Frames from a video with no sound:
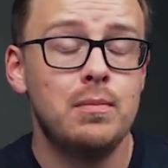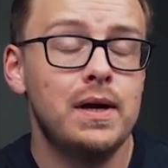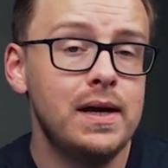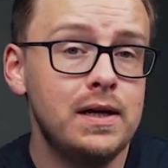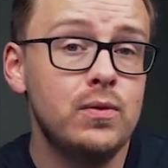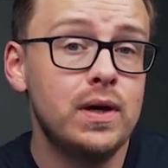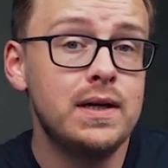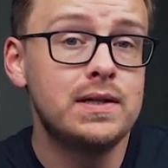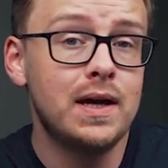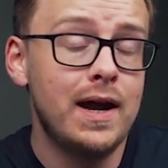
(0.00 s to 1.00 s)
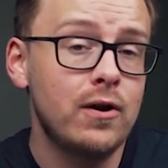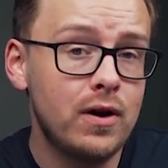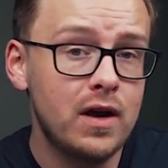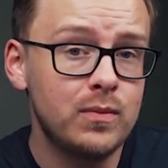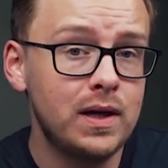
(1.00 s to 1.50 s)
But anyways,
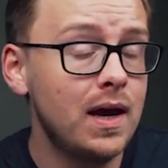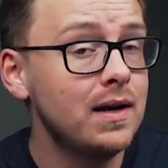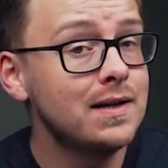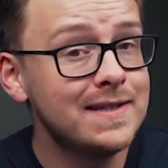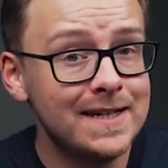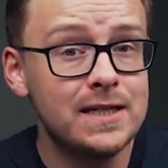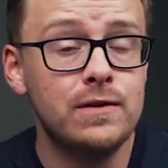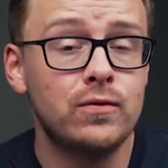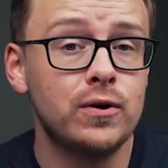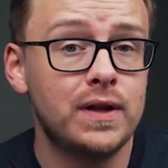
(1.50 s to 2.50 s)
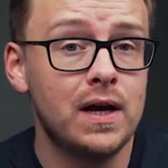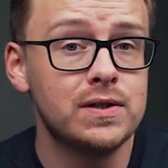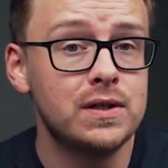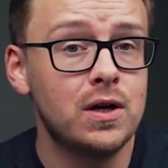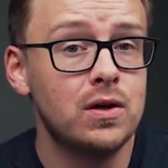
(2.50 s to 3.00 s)
aircraft mechanics, sixty-four
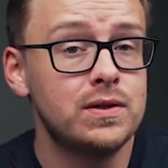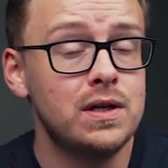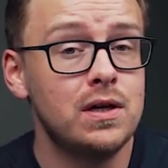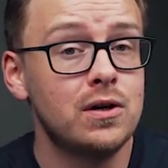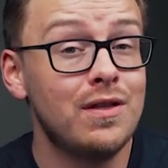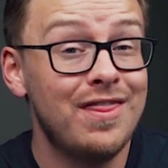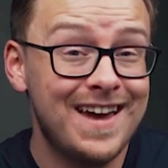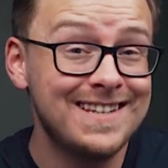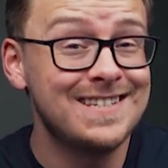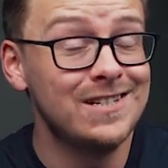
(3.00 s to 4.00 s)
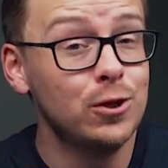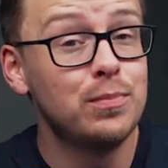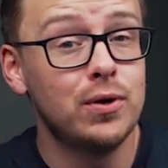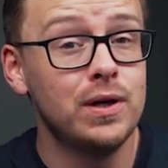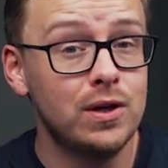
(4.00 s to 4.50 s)
thousand dollars a year. That's still
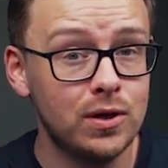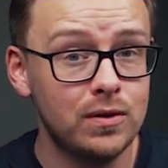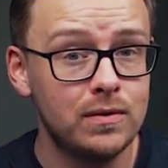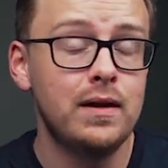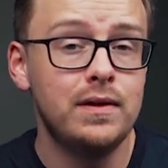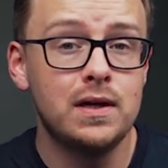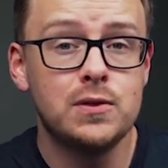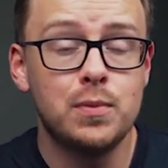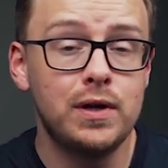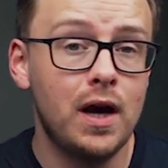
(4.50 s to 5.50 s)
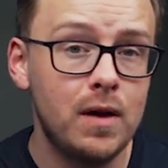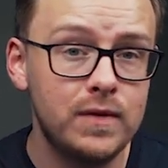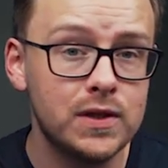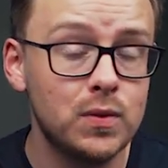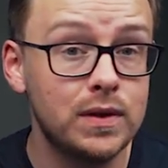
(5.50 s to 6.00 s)
pretty good, and I think it's pretty
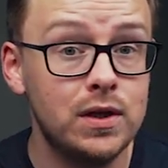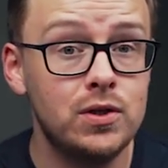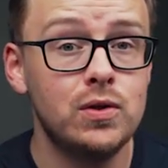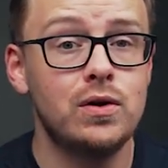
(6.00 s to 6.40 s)
obvious what they do.